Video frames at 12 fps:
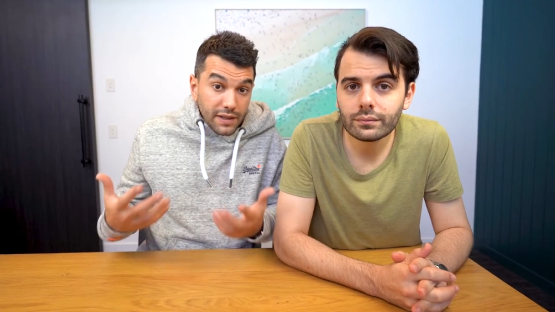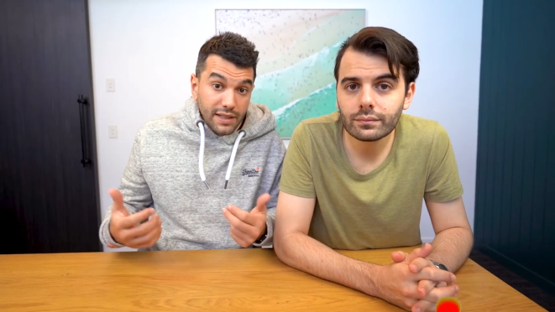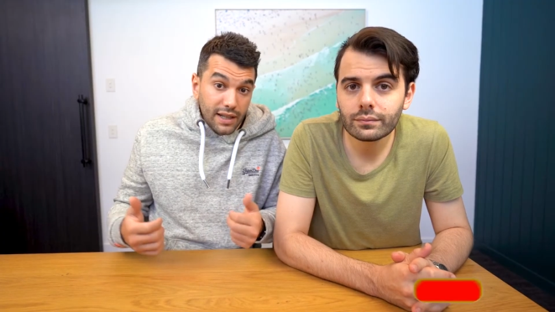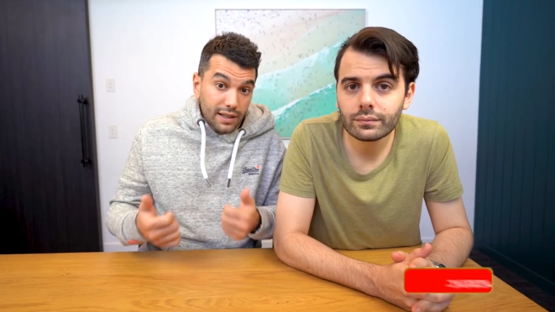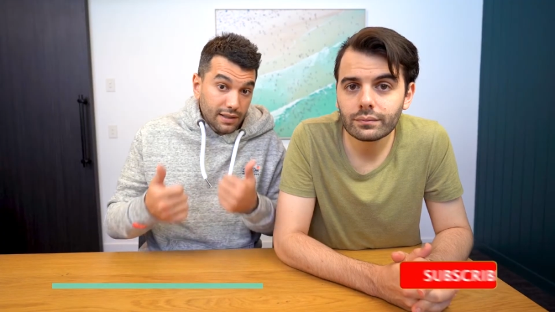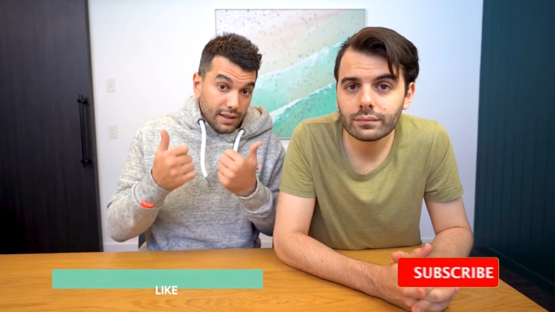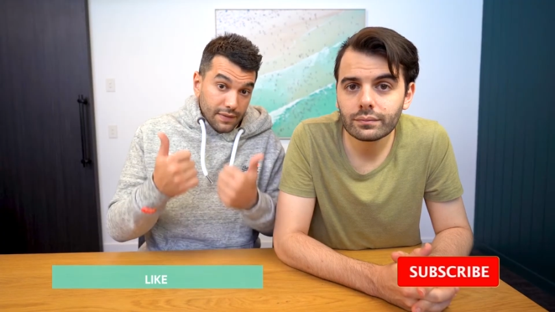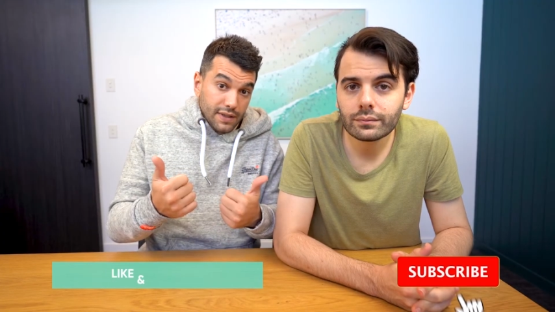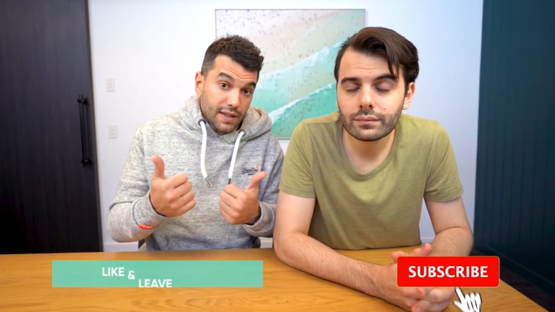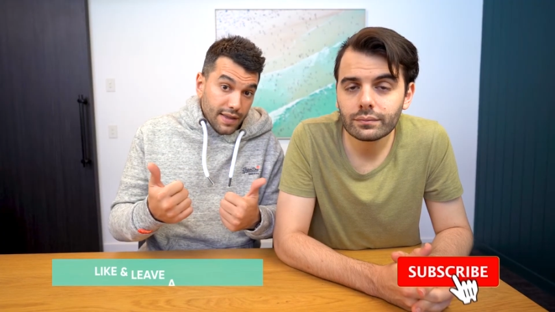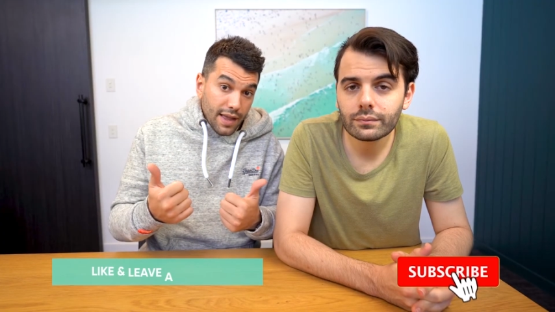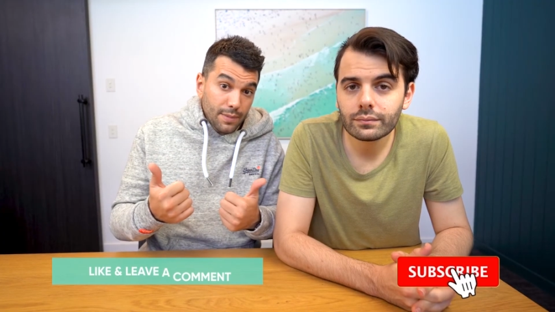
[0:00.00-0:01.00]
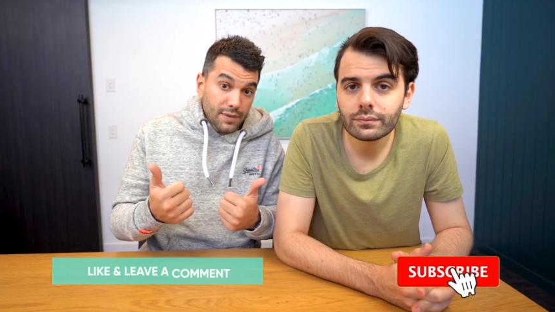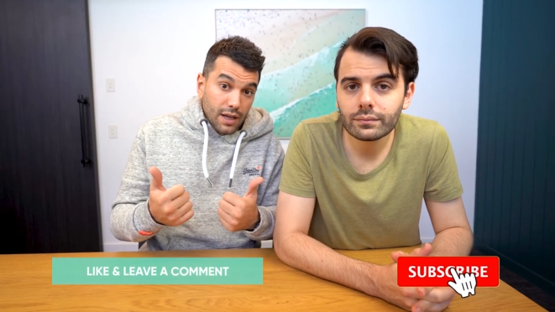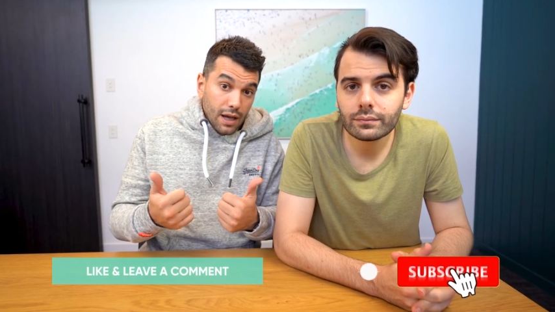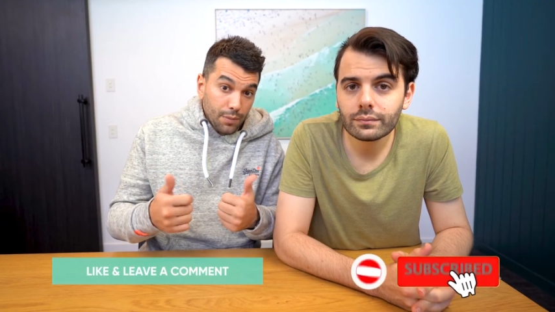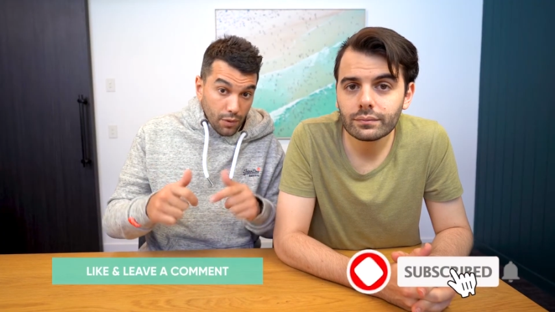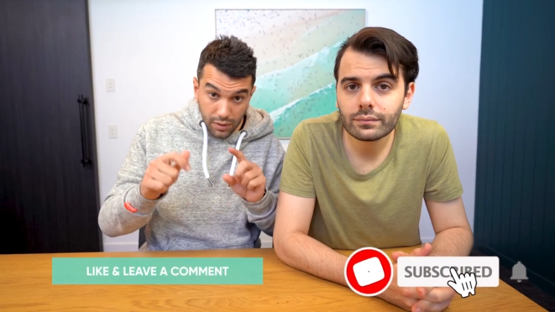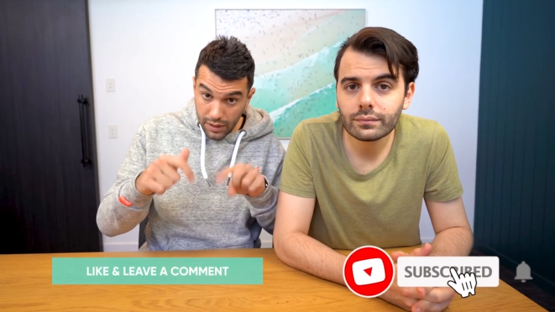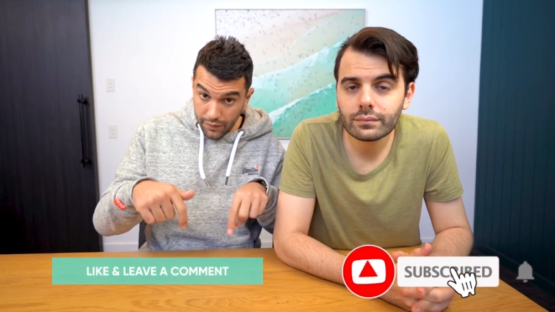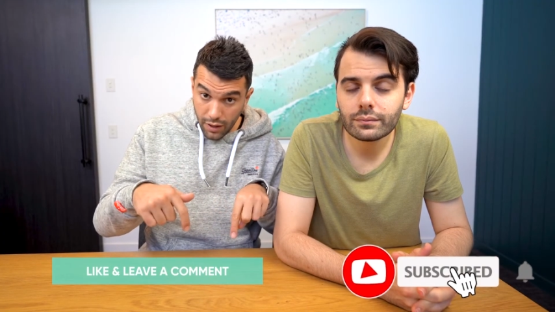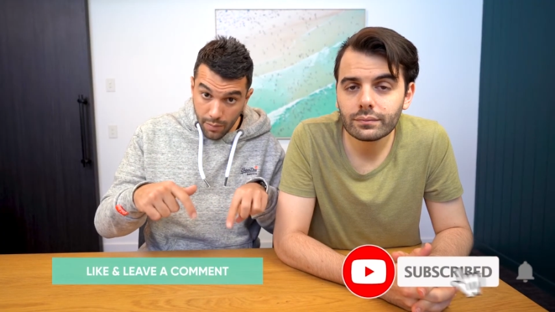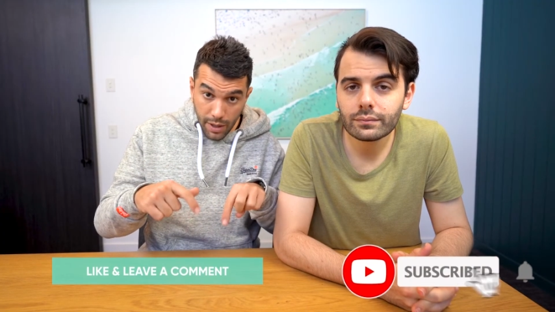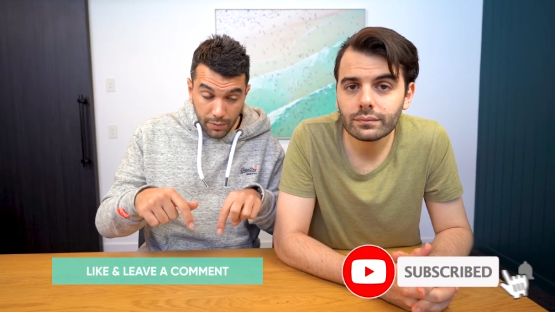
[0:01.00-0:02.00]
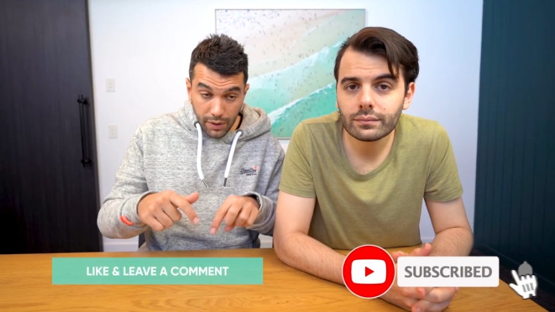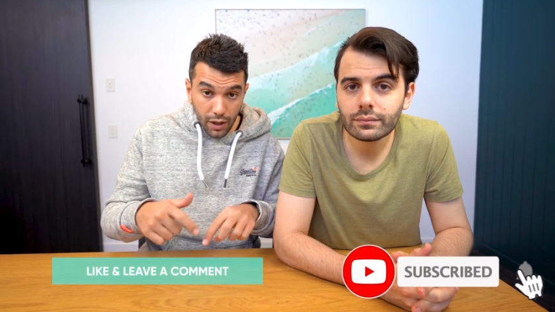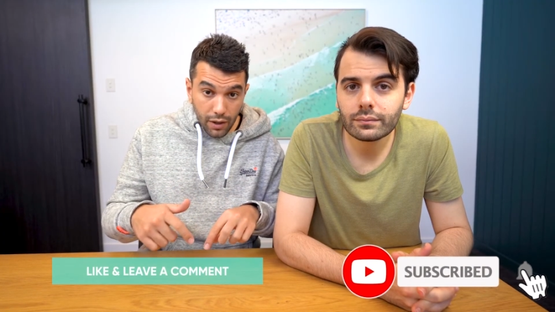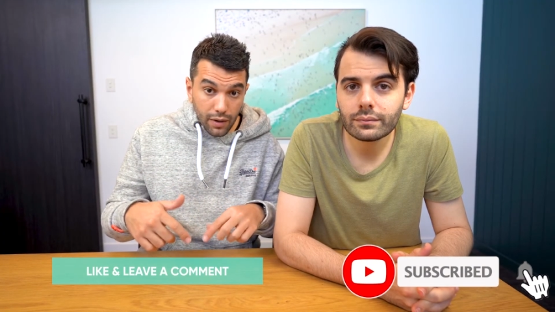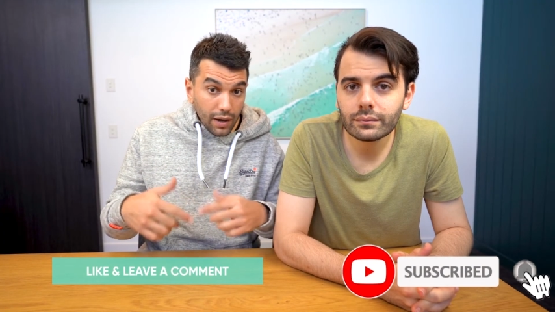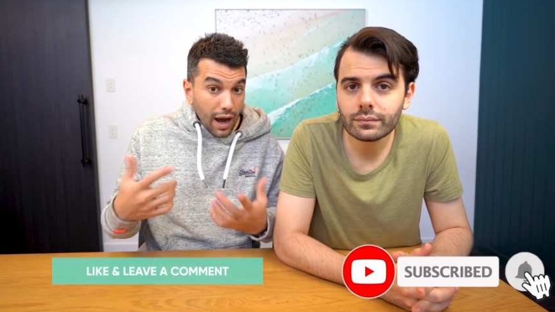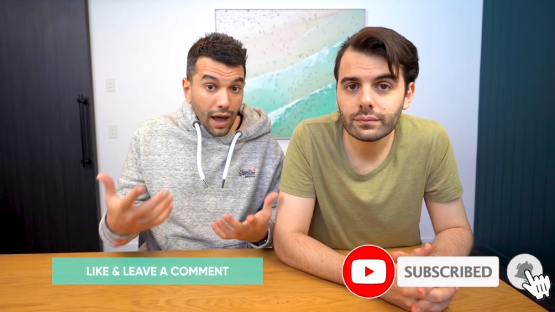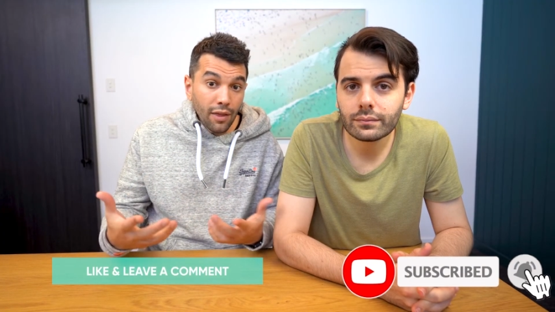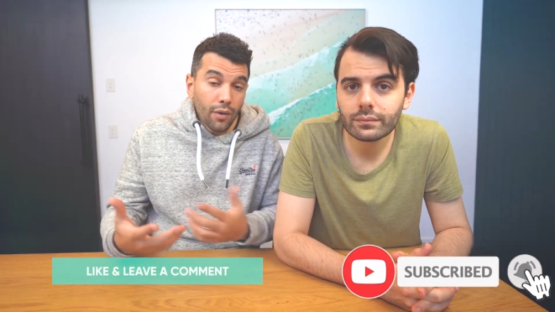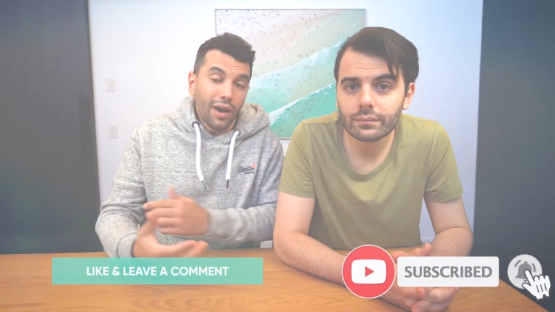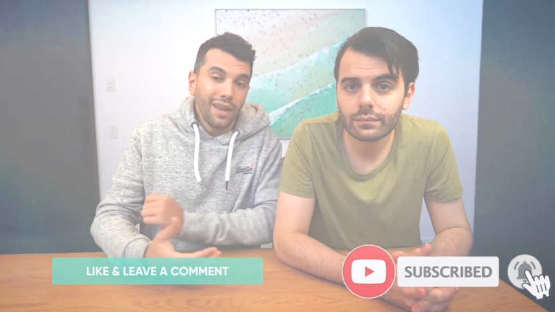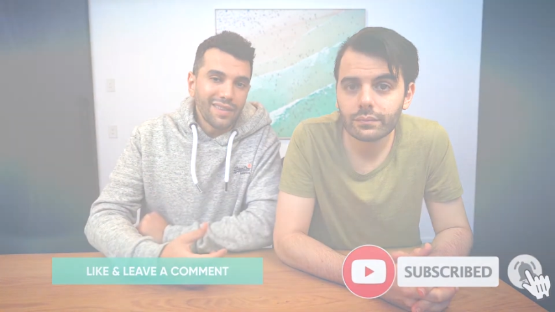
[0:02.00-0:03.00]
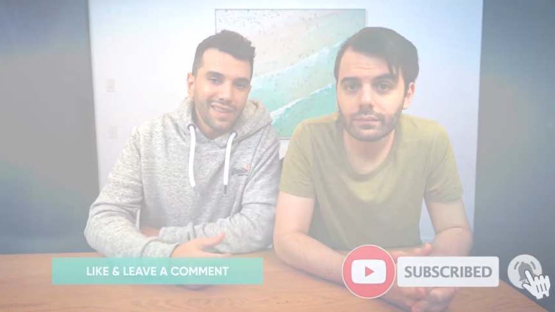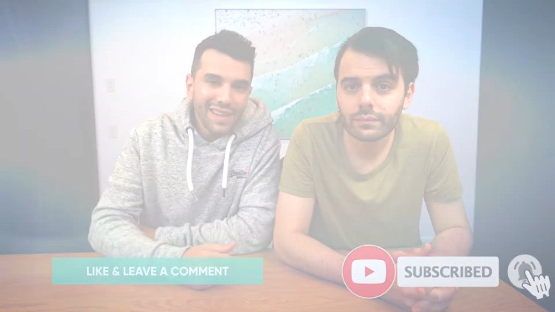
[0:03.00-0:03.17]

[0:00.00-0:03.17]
Speaker 1: you did, give us a thumbs up or leave a comment below. Otherwise,